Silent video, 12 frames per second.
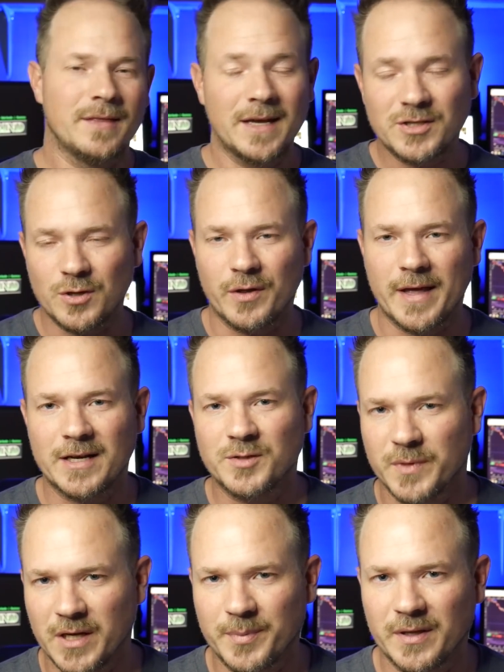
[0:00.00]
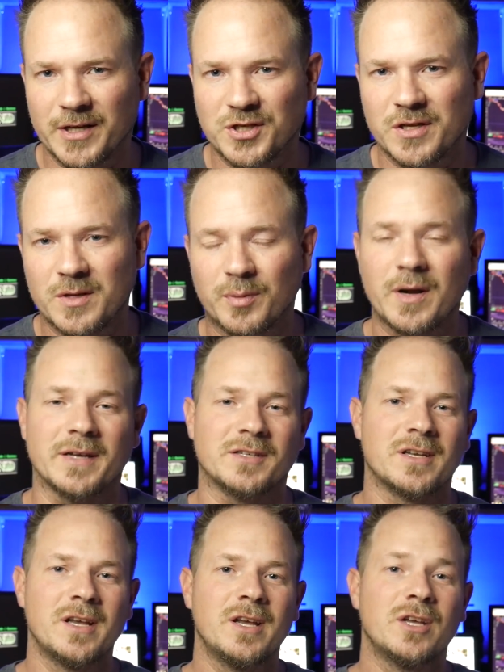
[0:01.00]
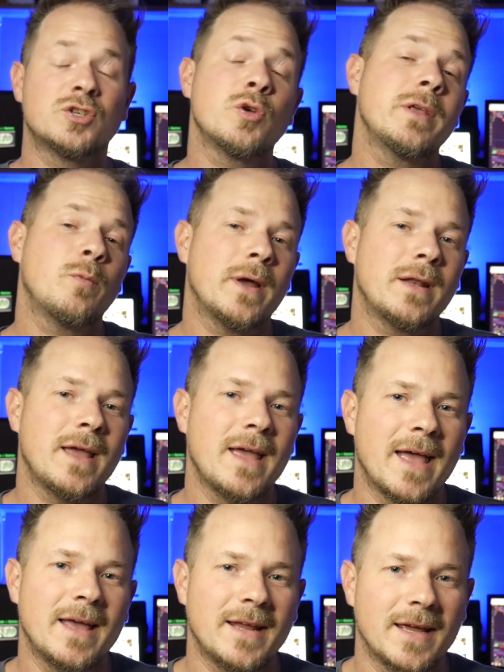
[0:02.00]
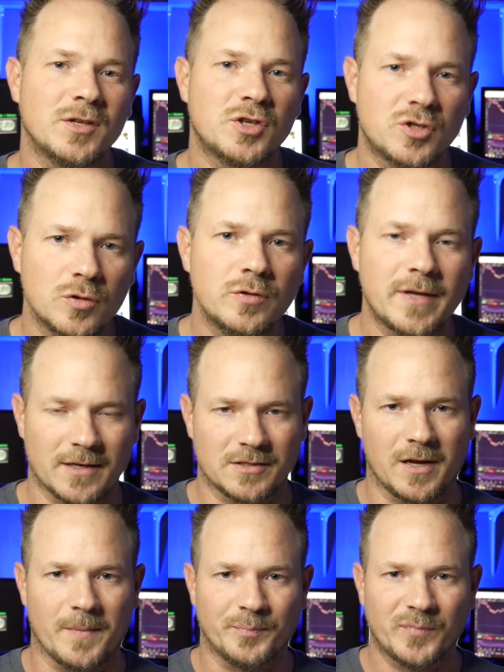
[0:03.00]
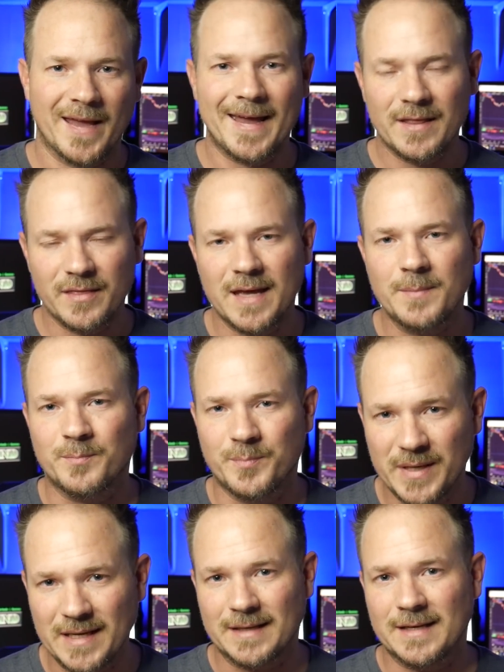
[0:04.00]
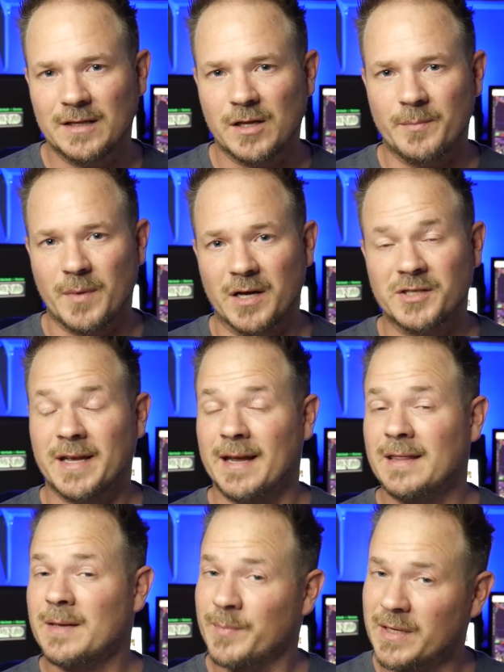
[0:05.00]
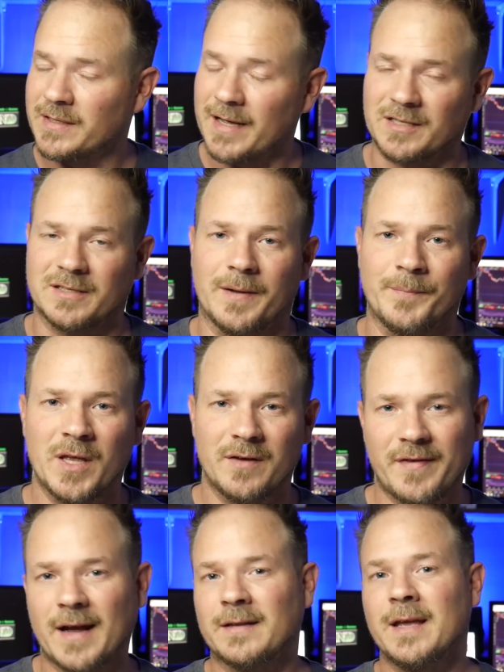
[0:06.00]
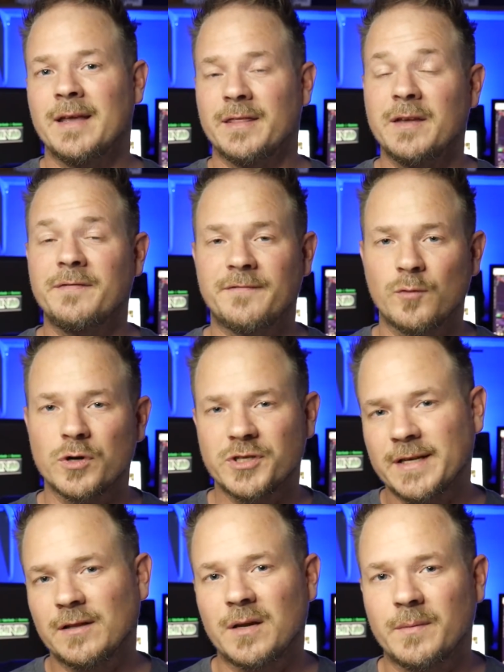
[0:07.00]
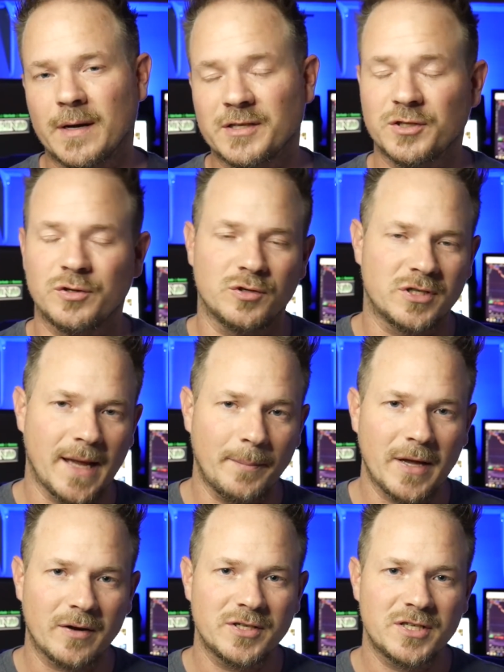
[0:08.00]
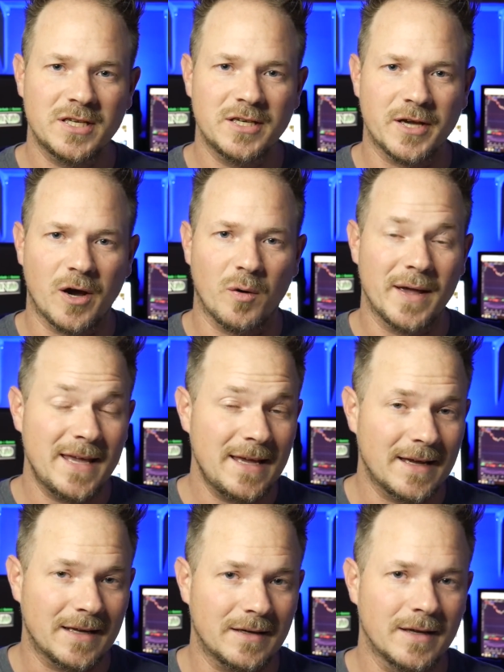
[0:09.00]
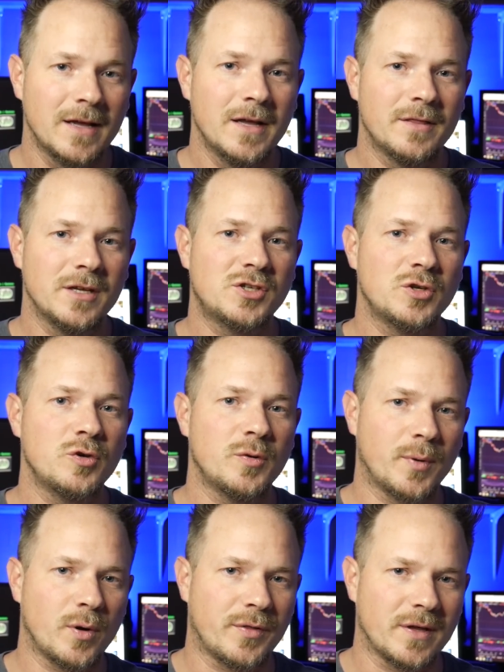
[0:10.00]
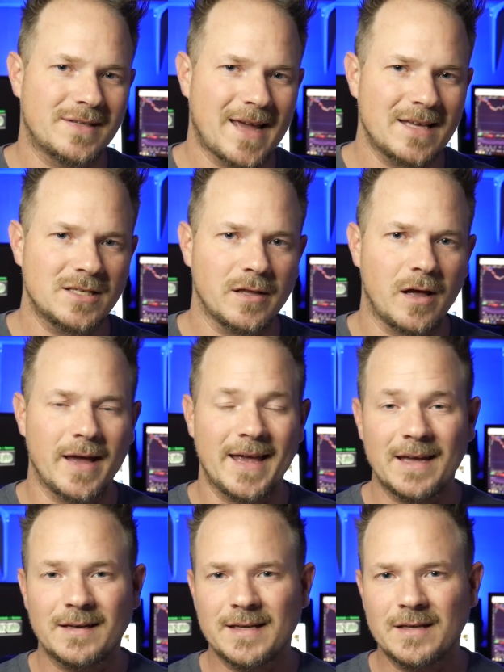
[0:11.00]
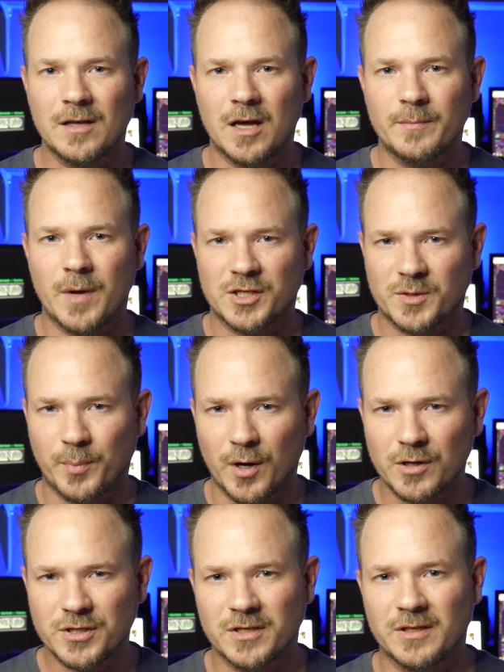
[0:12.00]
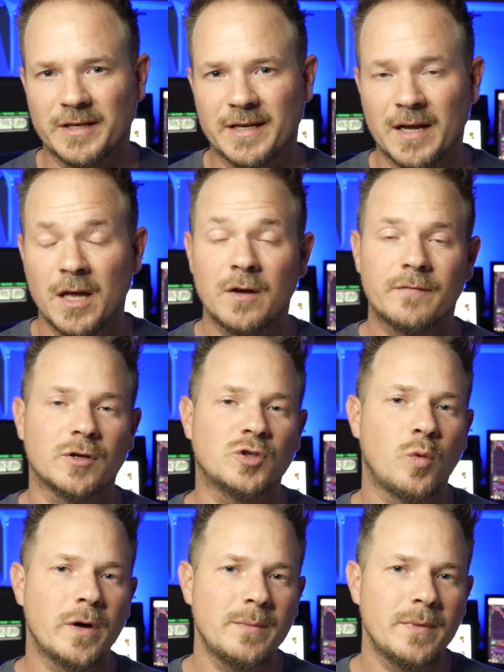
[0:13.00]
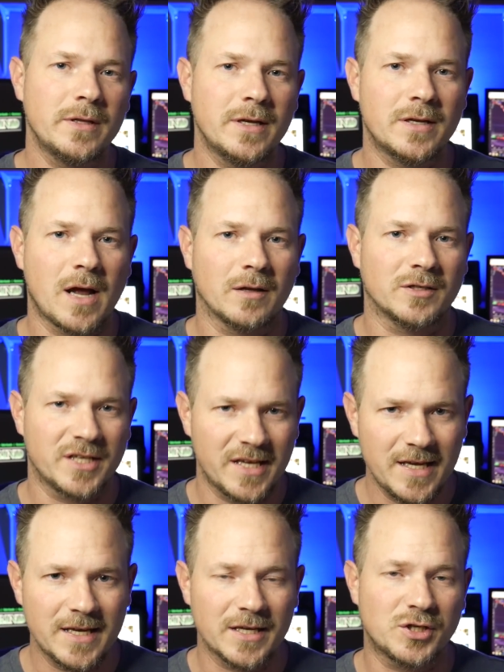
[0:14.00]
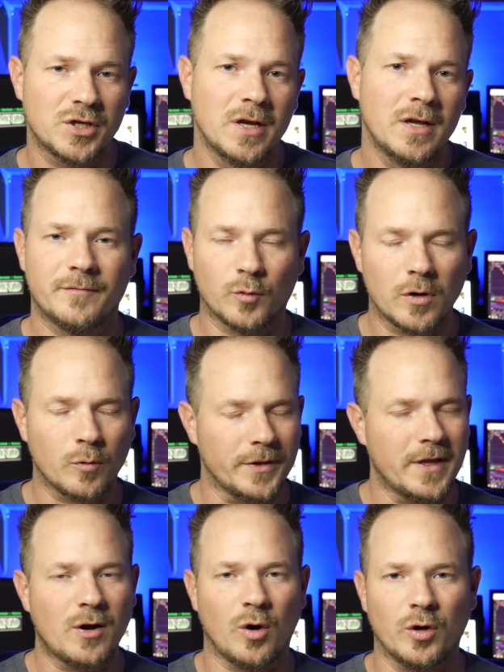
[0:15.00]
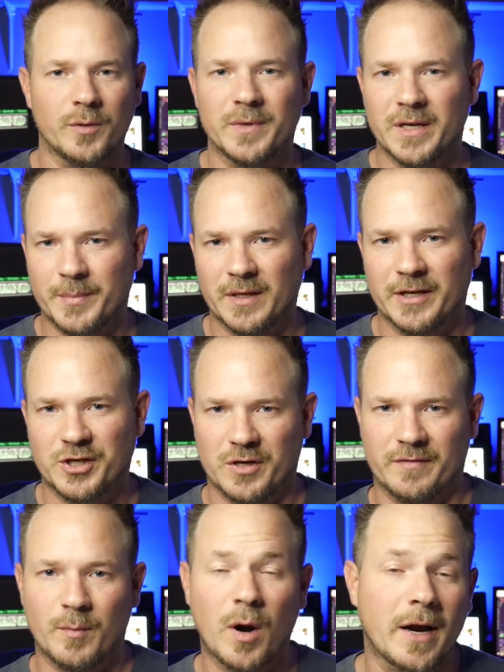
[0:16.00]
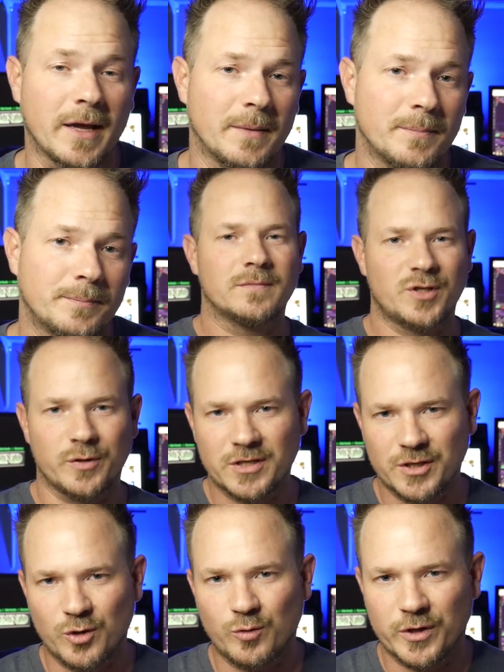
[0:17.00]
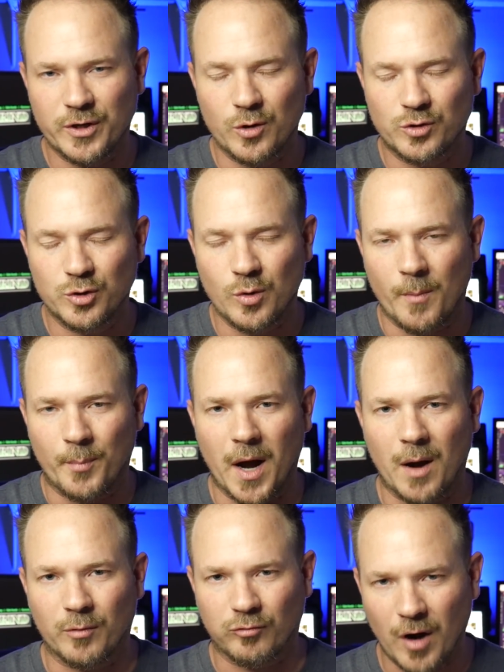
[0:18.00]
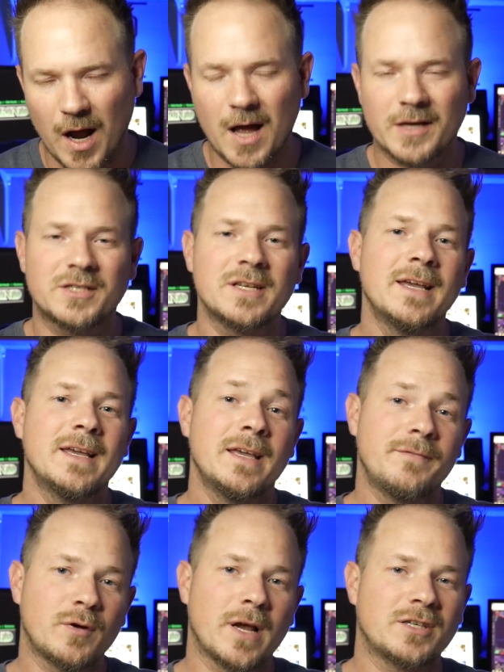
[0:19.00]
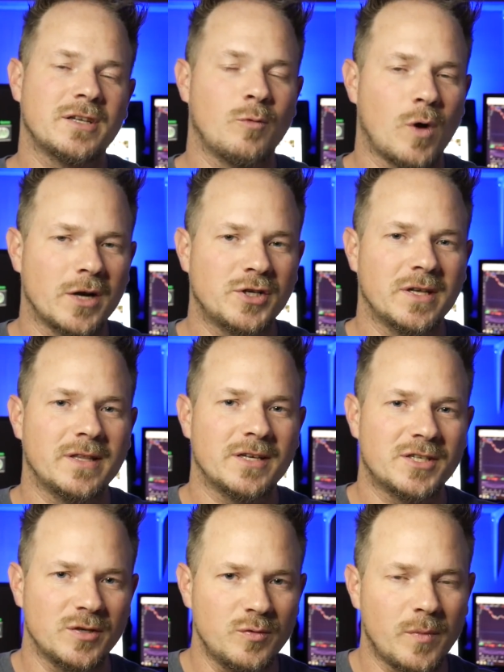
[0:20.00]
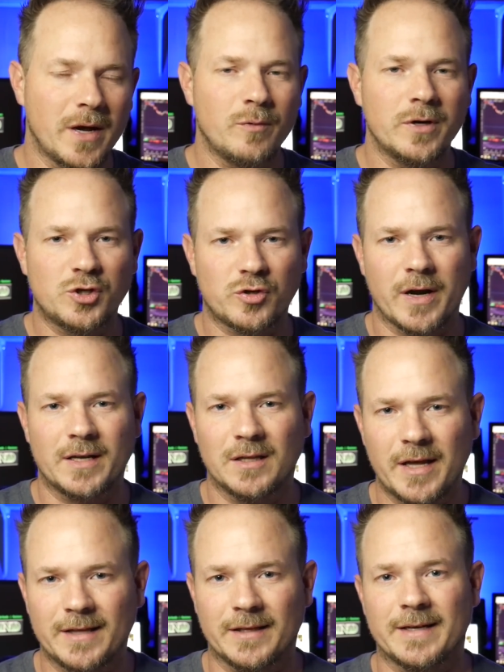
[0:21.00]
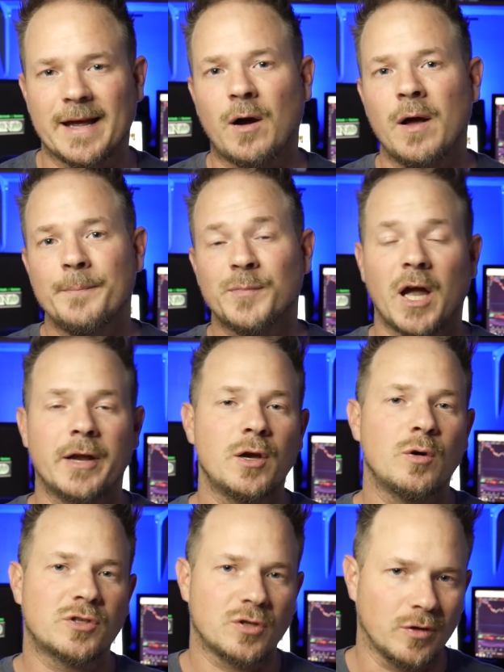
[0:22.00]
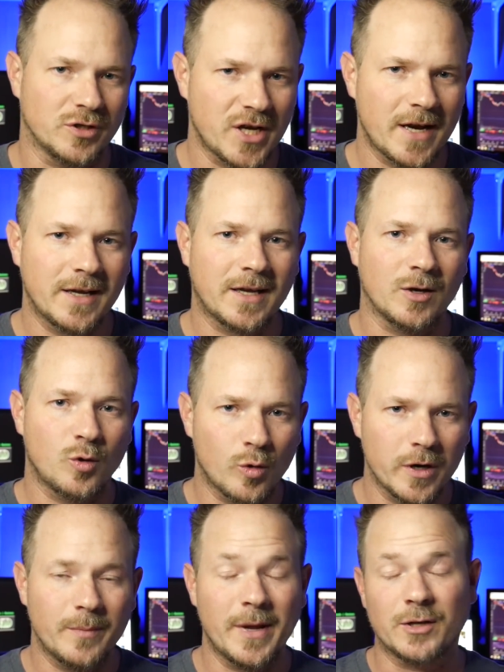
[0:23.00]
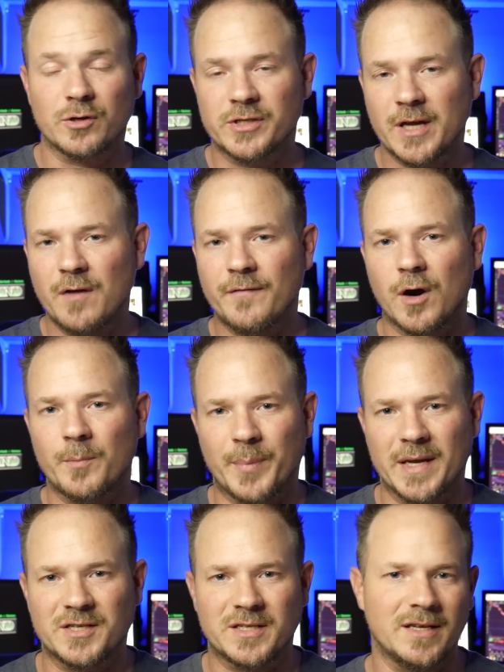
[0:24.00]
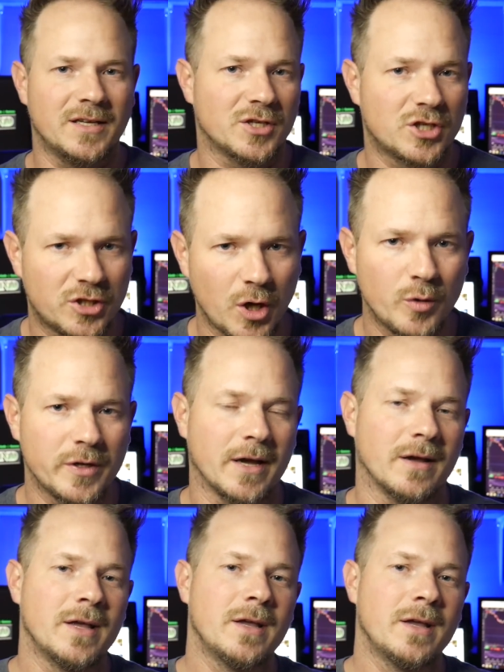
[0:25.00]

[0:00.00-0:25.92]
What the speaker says: They saw that as manipulation of the price. So they went ahead and sued Tesla, and they beat Elon Musk and they beat Tesla. In fact, they forced Elon Musk to step down as CEO, and they sued both Tesla and Elon Musk personally for $20 million each for what they called manipulation of the market. So this note would go to Bob Ross. If you're actually watching this, you might want to tread lightly. Now, I know Sologenic and Coreum and yourself are based in Estonia.